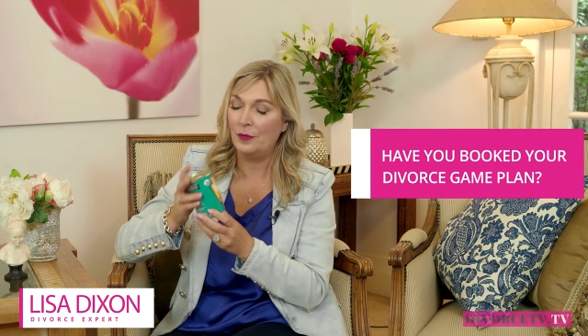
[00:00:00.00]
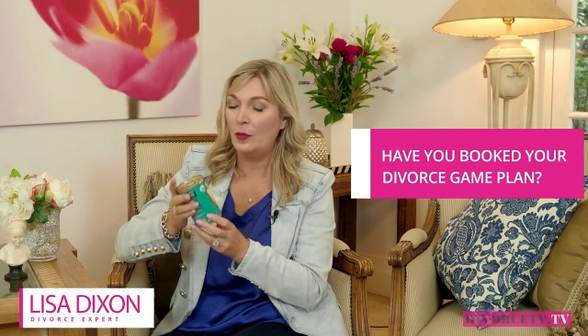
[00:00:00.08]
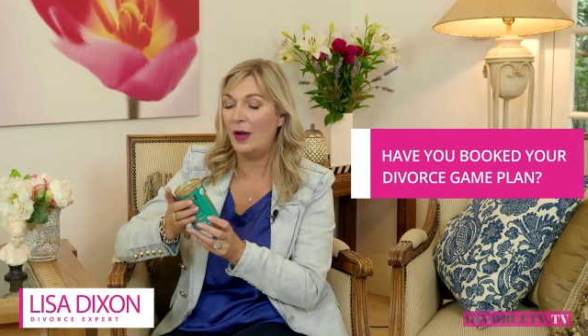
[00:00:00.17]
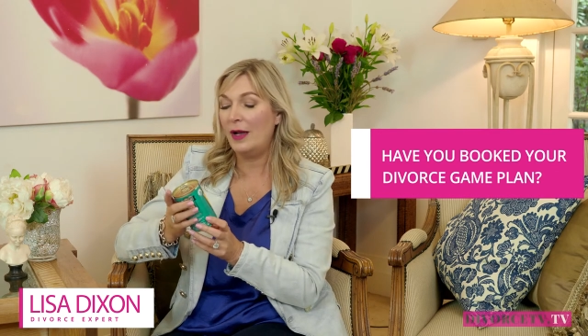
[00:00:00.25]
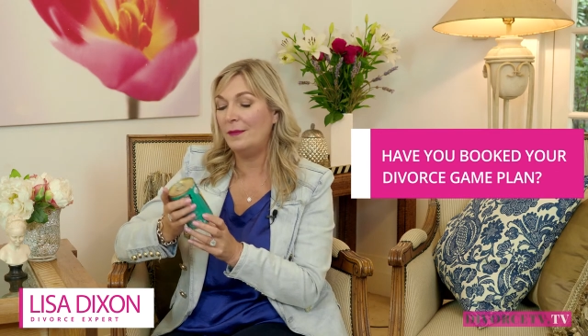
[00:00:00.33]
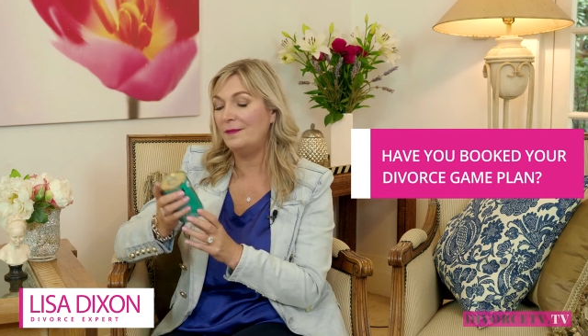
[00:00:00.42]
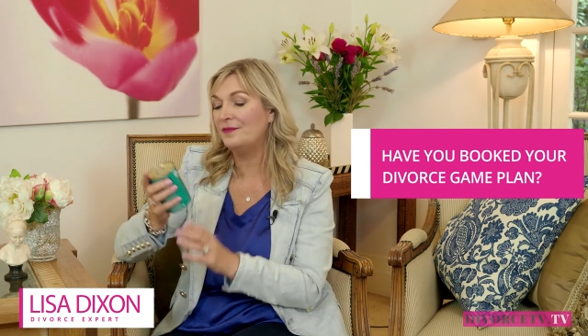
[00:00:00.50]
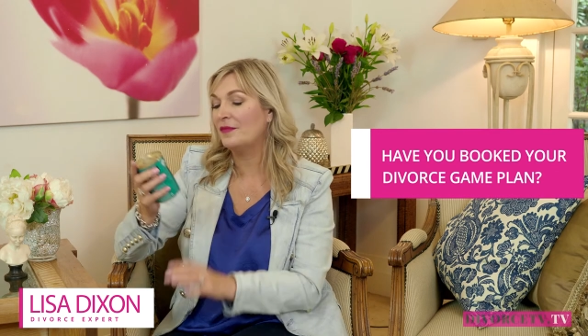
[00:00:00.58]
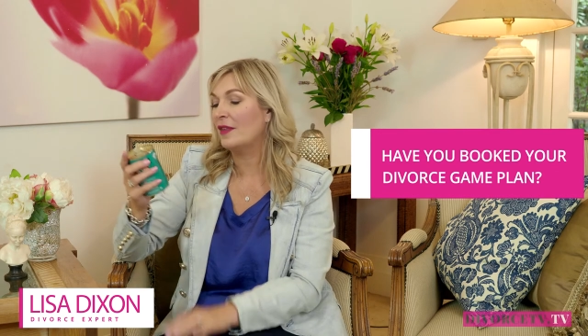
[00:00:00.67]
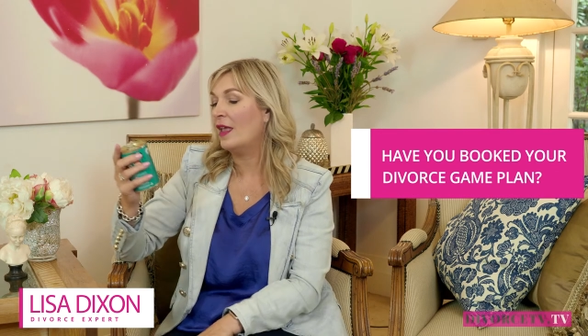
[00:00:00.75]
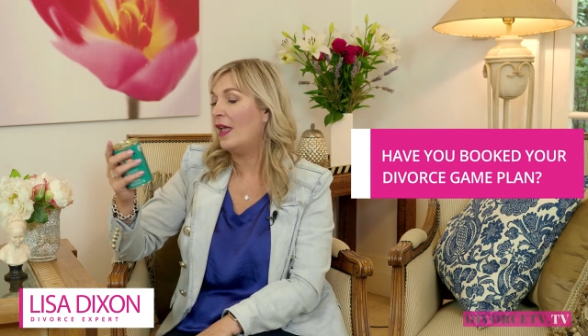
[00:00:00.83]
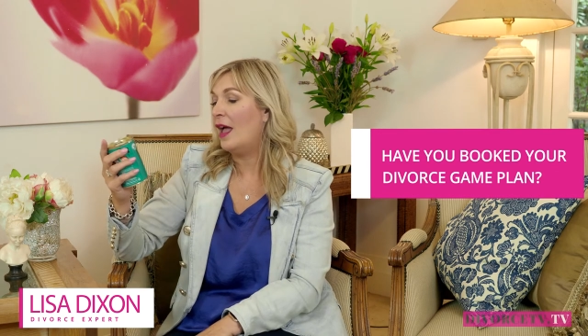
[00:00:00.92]
Well,
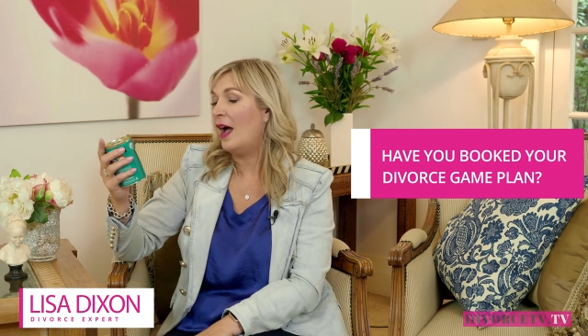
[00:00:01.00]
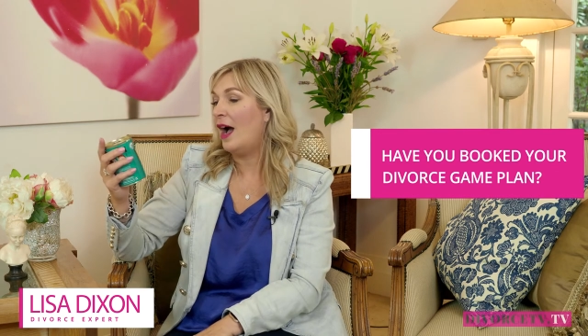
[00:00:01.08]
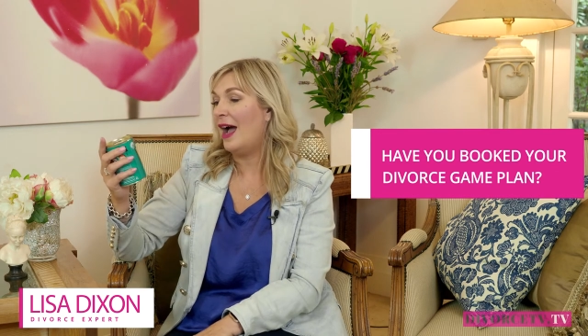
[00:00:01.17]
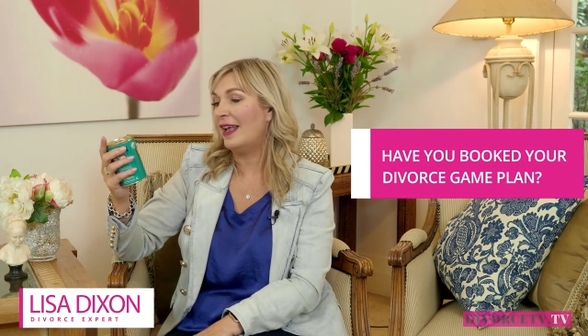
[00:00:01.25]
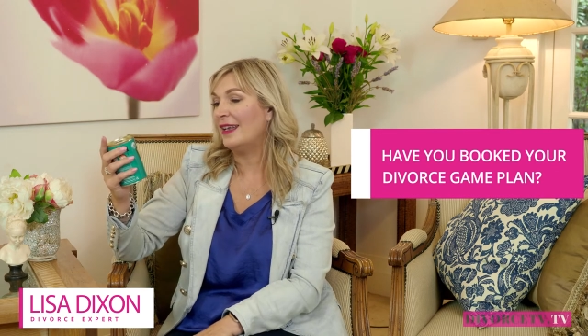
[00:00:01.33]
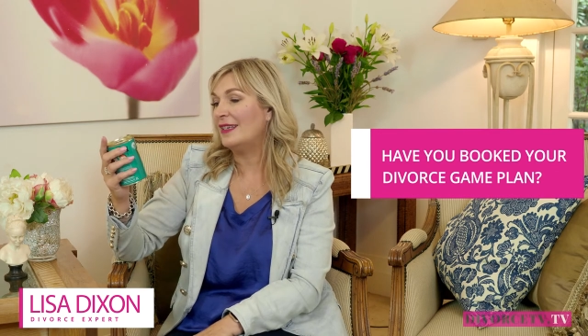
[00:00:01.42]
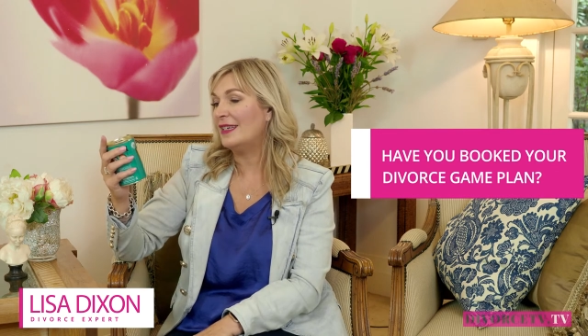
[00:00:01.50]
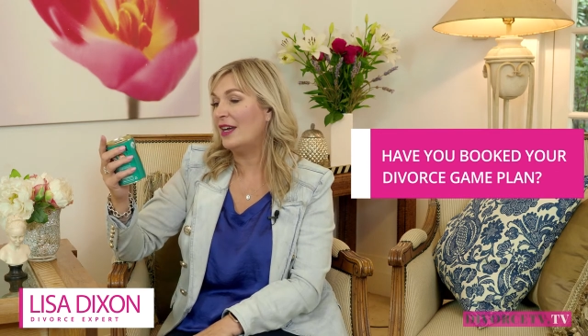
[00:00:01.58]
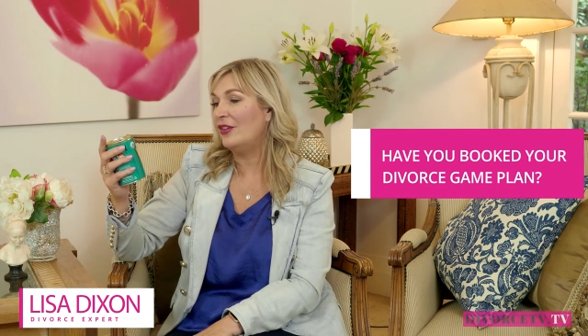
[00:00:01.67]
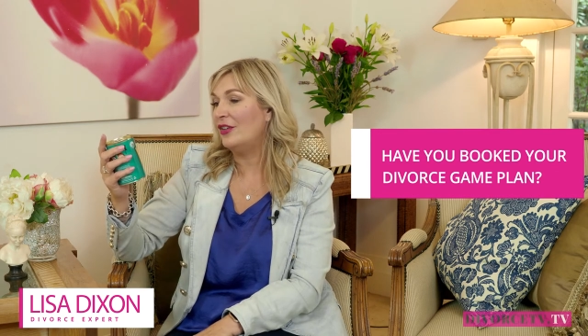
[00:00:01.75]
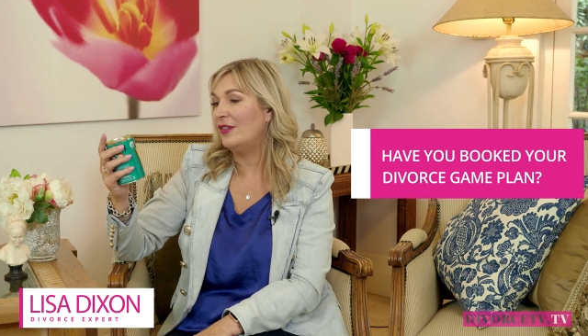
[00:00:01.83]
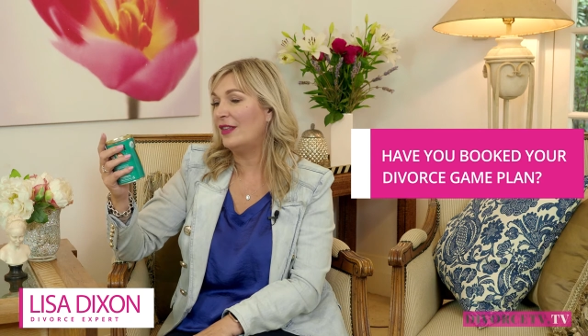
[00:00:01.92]
I can
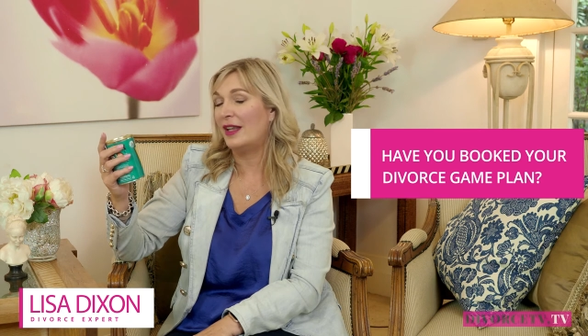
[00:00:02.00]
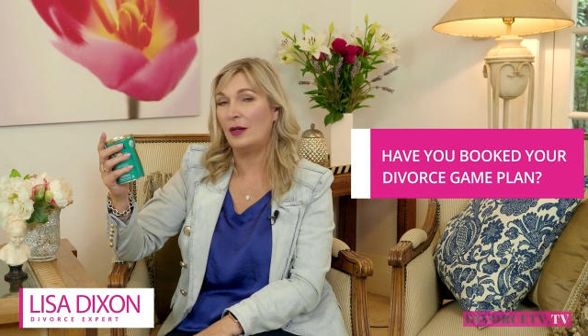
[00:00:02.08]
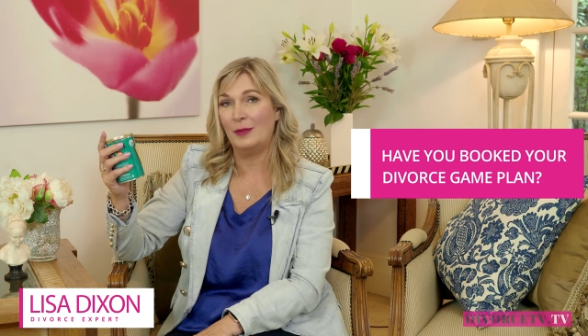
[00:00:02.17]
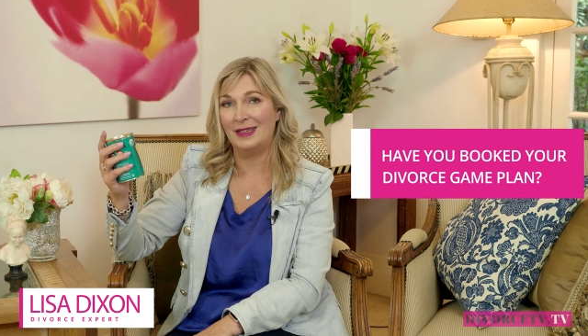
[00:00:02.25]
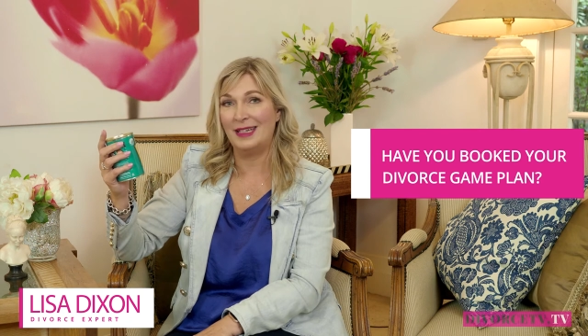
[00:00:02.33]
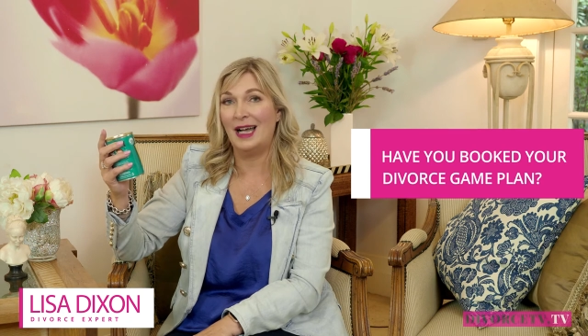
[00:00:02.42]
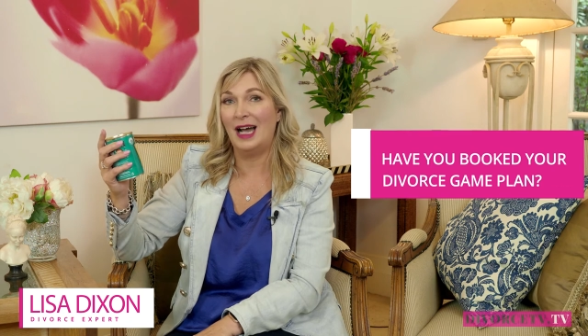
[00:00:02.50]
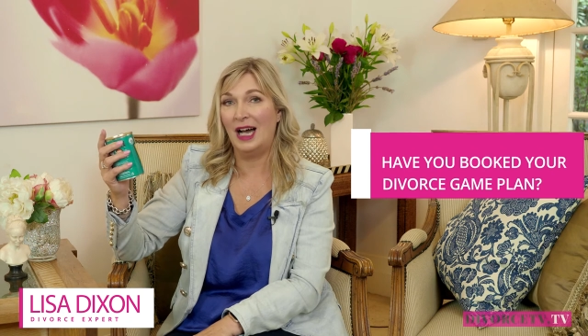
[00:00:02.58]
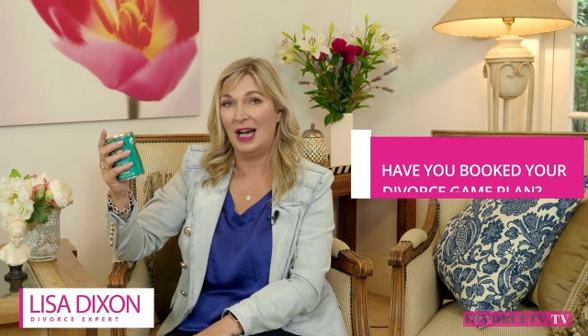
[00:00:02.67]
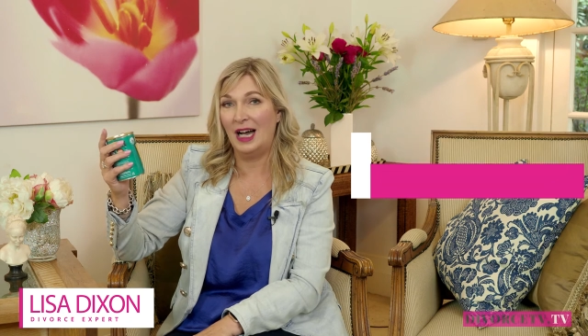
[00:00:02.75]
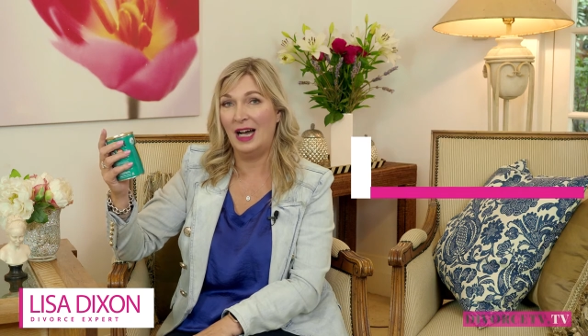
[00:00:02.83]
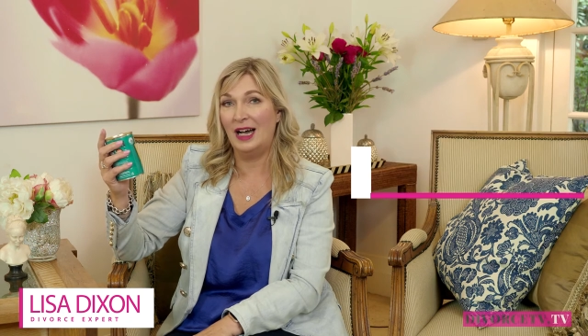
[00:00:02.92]
tell you that it was
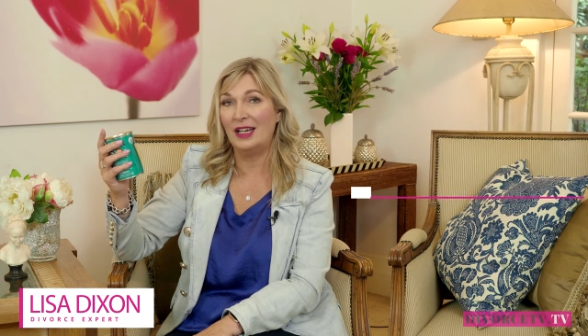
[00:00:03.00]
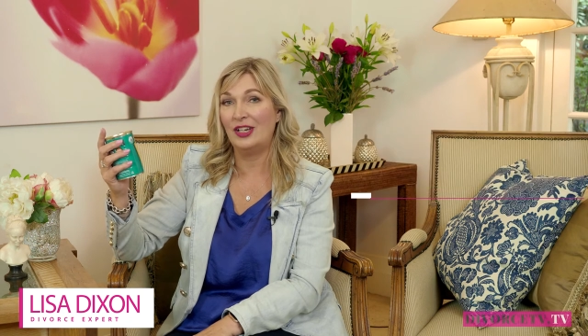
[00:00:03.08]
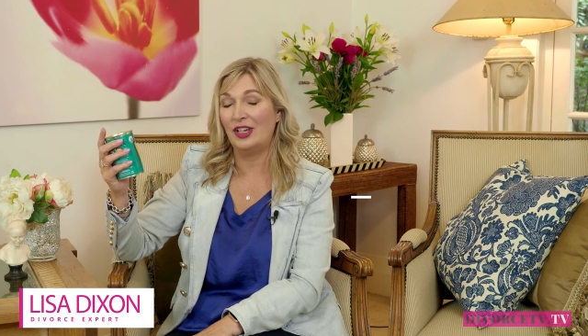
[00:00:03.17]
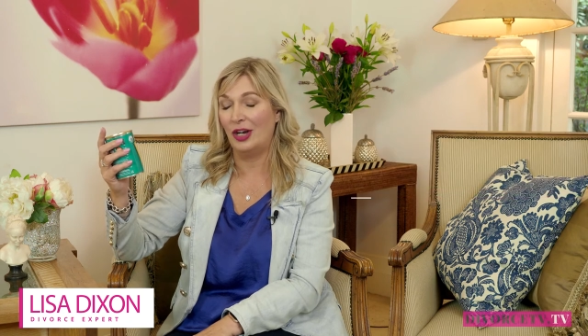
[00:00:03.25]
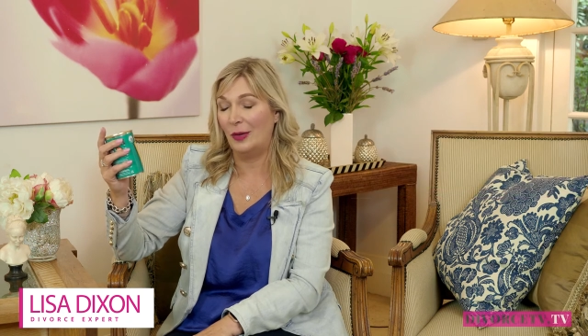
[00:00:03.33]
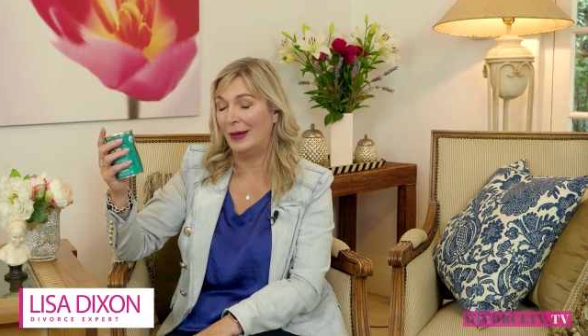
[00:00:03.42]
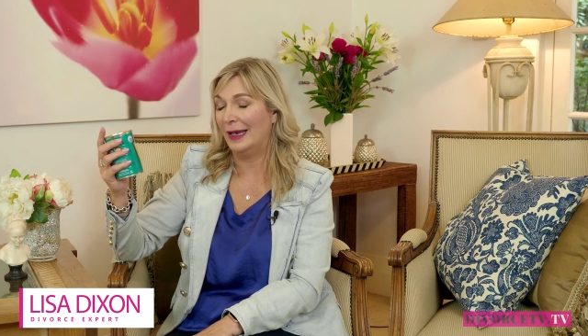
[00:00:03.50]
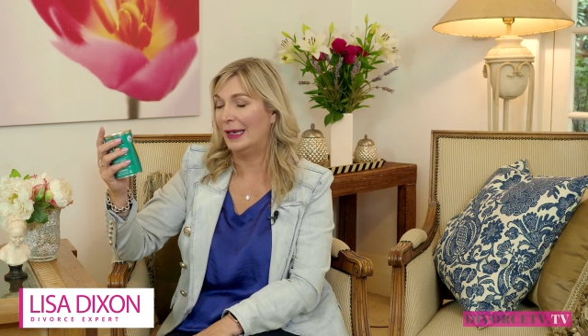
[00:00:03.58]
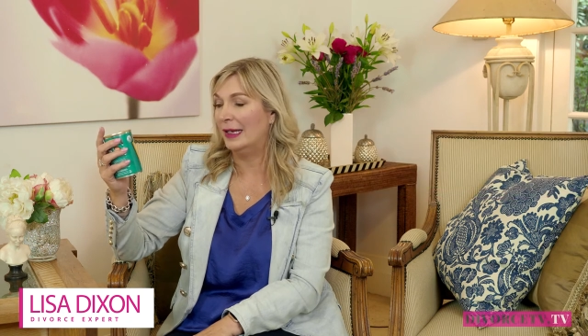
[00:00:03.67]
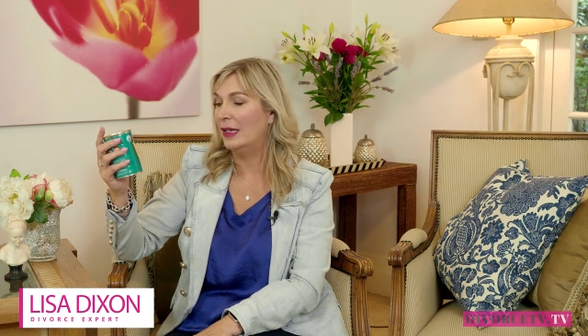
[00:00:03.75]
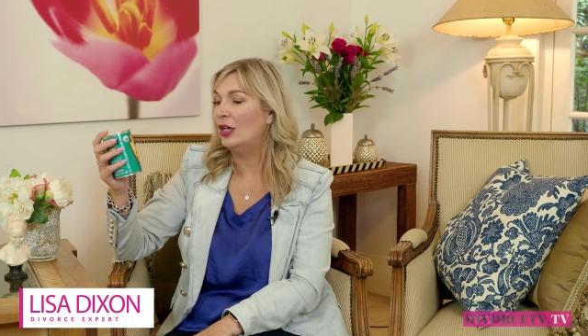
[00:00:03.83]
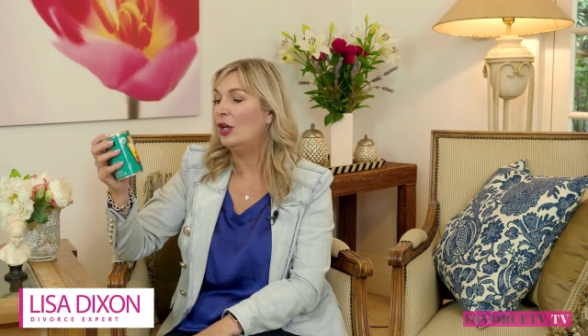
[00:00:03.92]
hard going.
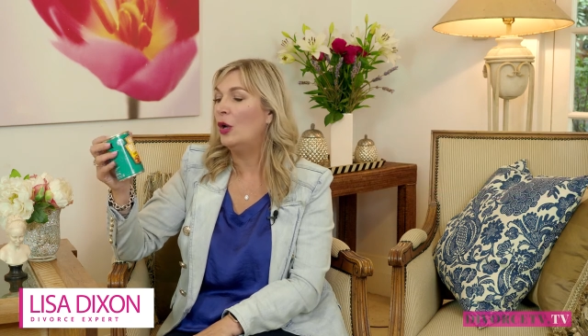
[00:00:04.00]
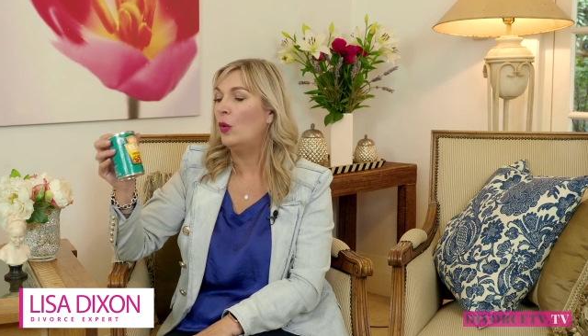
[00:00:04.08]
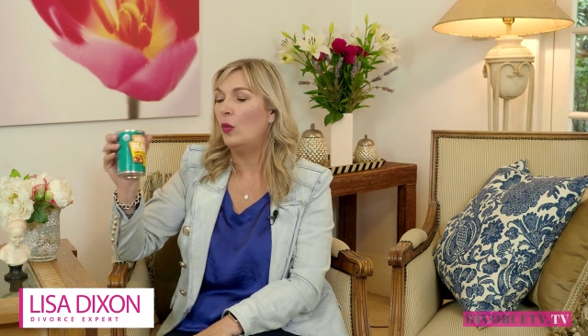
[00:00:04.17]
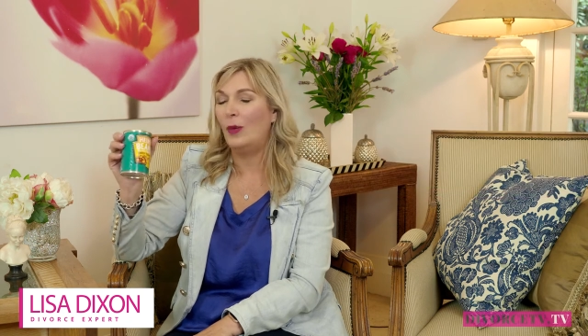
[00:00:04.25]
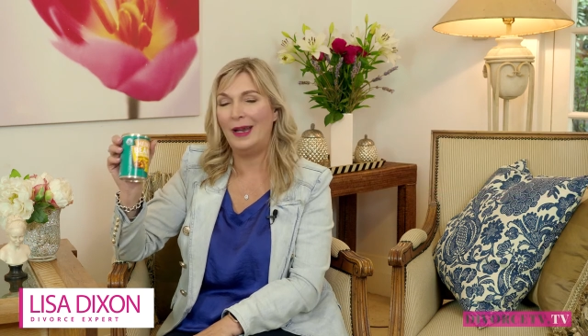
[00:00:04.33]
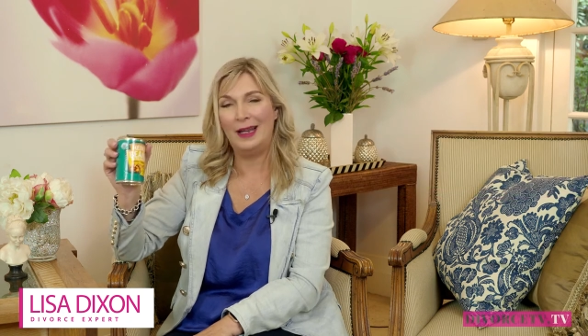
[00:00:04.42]
We